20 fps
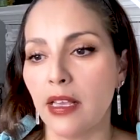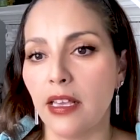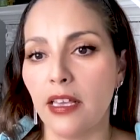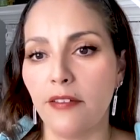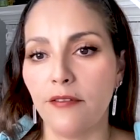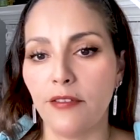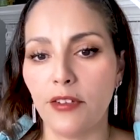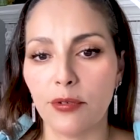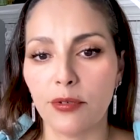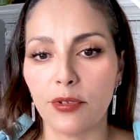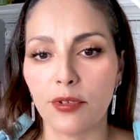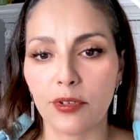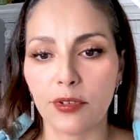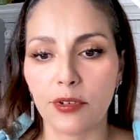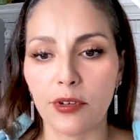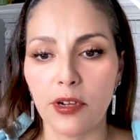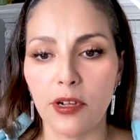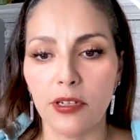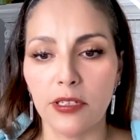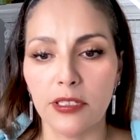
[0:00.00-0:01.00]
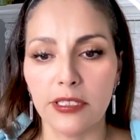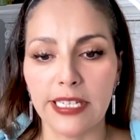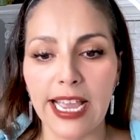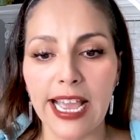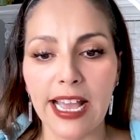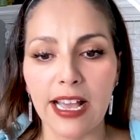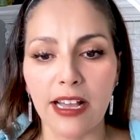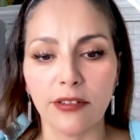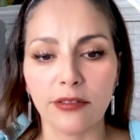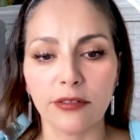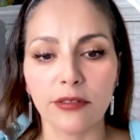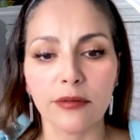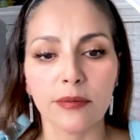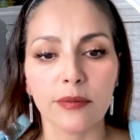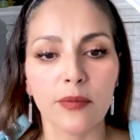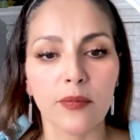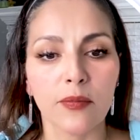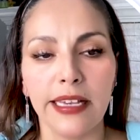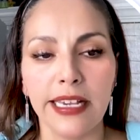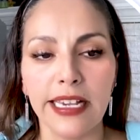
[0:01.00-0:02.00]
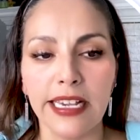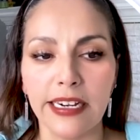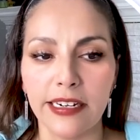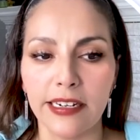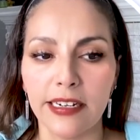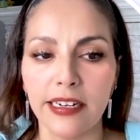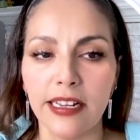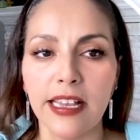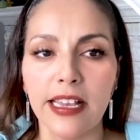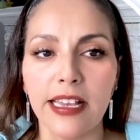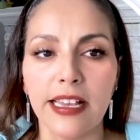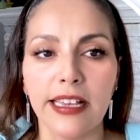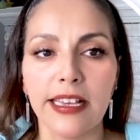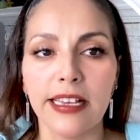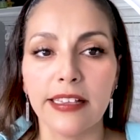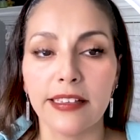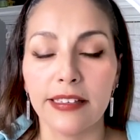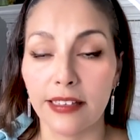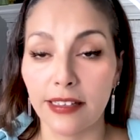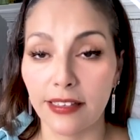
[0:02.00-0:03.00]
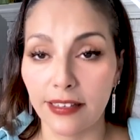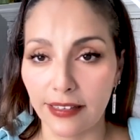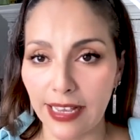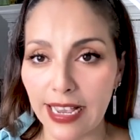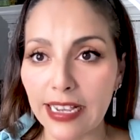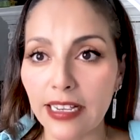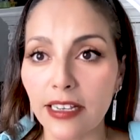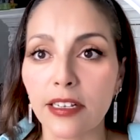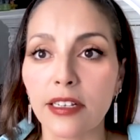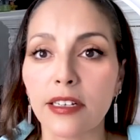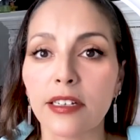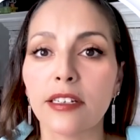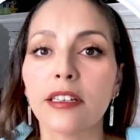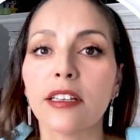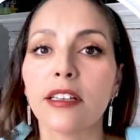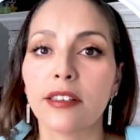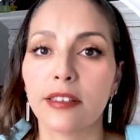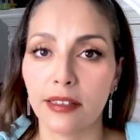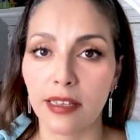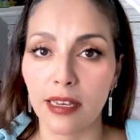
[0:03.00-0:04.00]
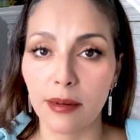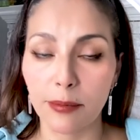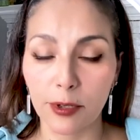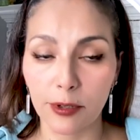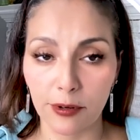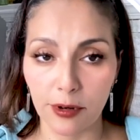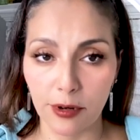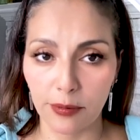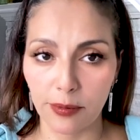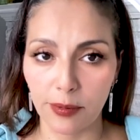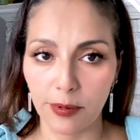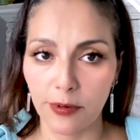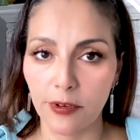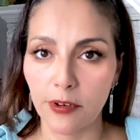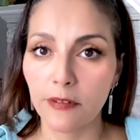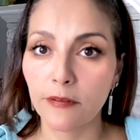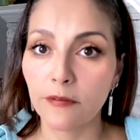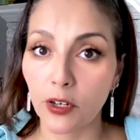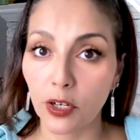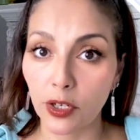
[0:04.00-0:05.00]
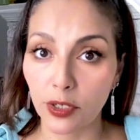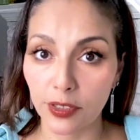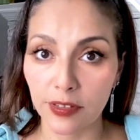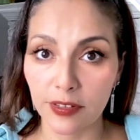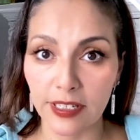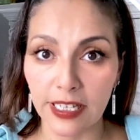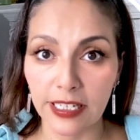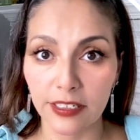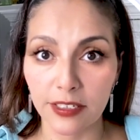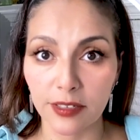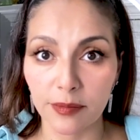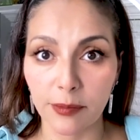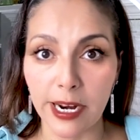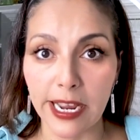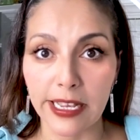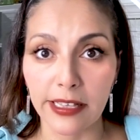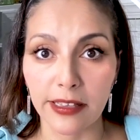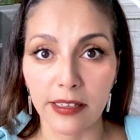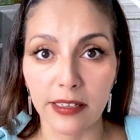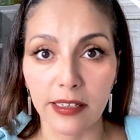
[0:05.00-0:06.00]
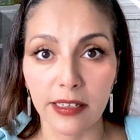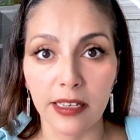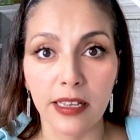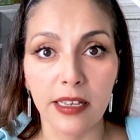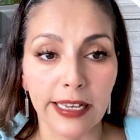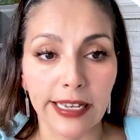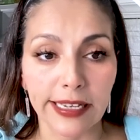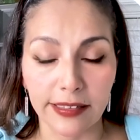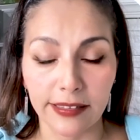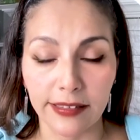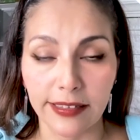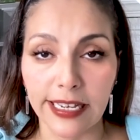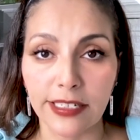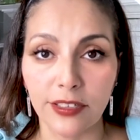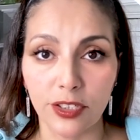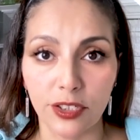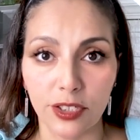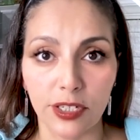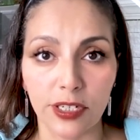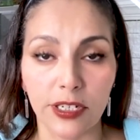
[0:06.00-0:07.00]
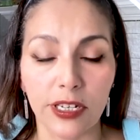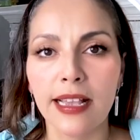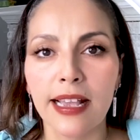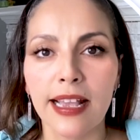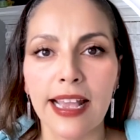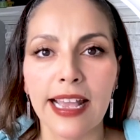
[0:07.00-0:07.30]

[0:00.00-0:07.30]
If you scroll down, here is the second subgroup for the SellerSprite extension.